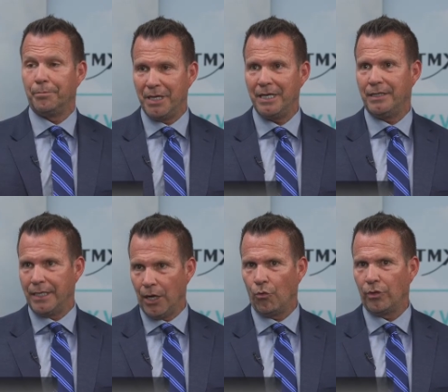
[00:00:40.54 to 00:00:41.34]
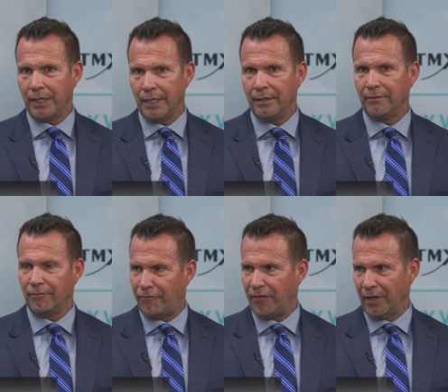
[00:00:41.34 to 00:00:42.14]
be the only
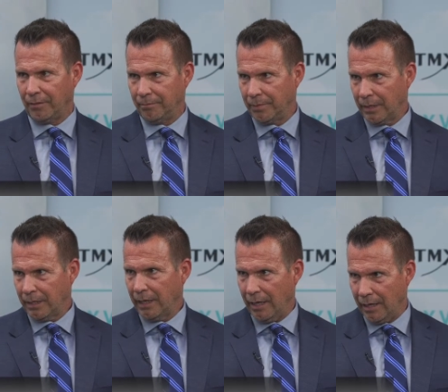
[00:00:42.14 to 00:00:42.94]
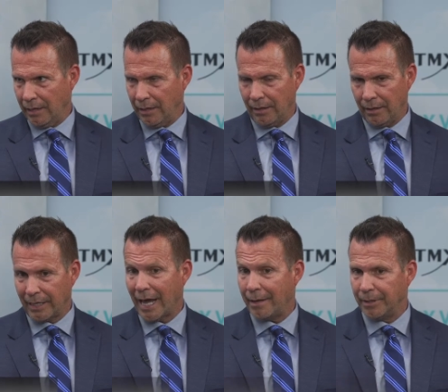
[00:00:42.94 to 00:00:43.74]
film,
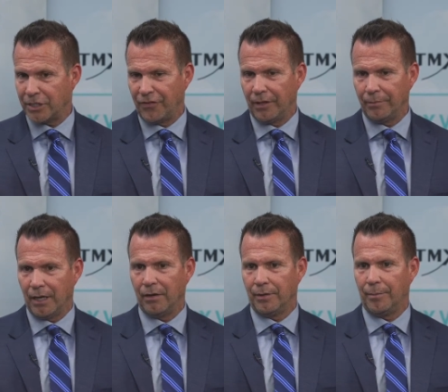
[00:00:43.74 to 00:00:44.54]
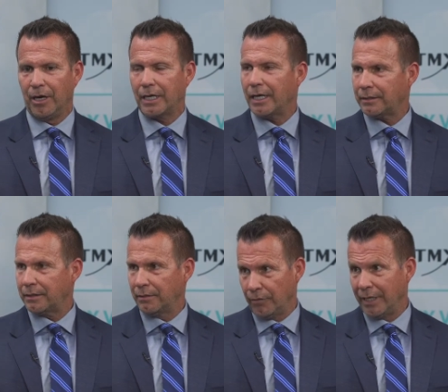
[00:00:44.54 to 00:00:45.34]
cannabis film on the market
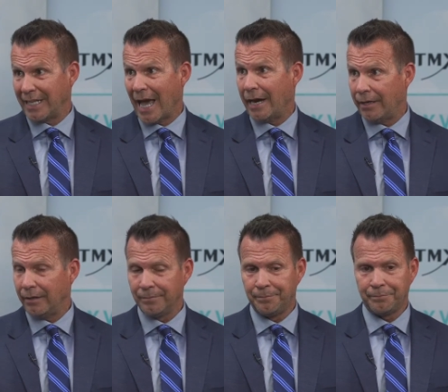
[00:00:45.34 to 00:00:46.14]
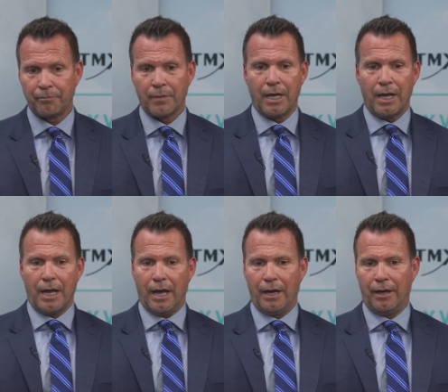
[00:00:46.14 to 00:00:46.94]
in Canada.
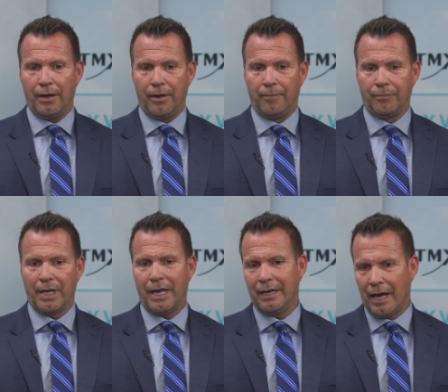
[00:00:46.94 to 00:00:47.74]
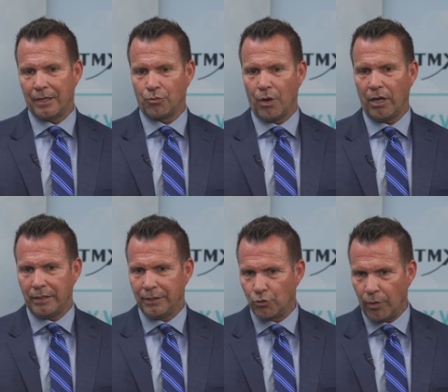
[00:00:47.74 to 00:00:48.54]
And as well
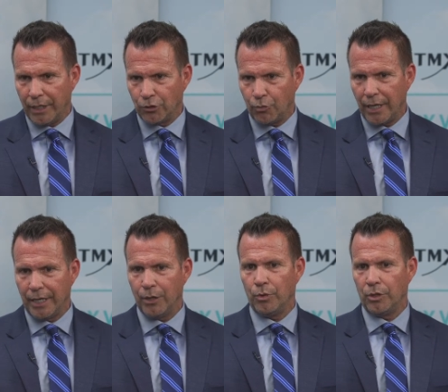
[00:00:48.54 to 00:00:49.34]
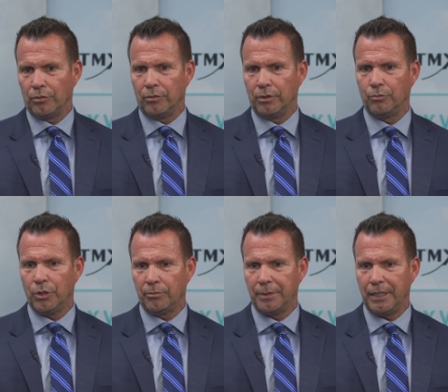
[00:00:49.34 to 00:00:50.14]
in 2020,
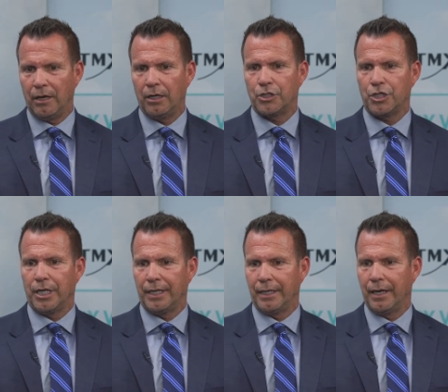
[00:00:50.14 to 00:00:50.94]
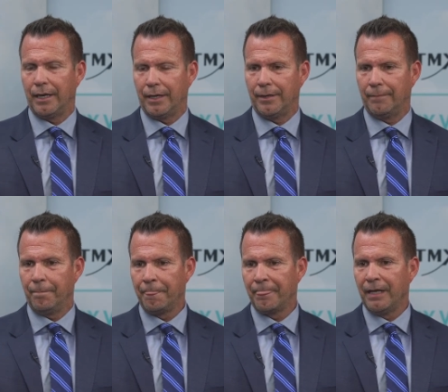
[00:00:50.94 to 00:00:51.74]
we'll be launching,
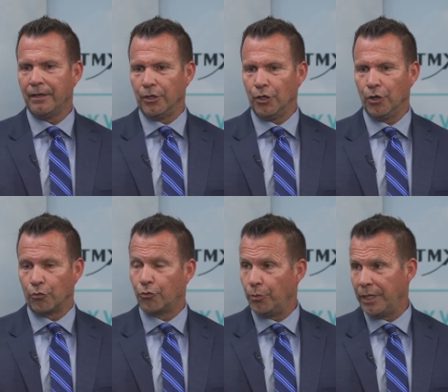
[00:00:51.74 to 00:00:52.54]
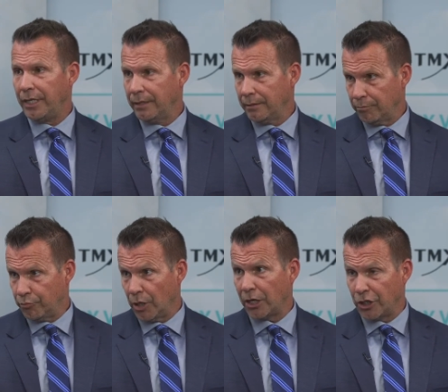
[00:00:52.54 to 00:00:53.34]
three
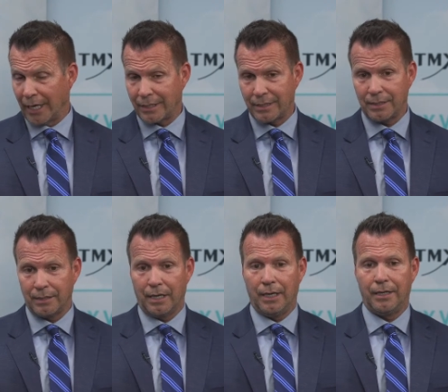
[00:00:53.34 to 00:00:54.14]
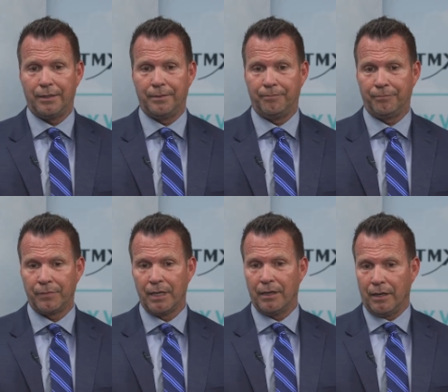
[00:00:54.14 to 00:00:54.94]
projects, a
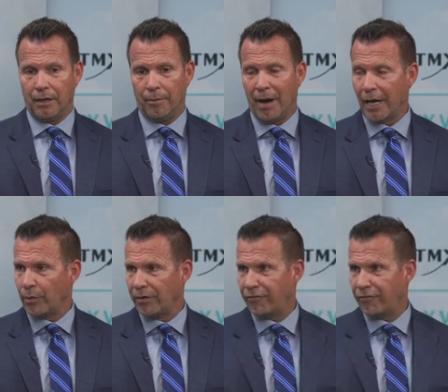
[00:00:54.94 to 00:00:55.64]
migraine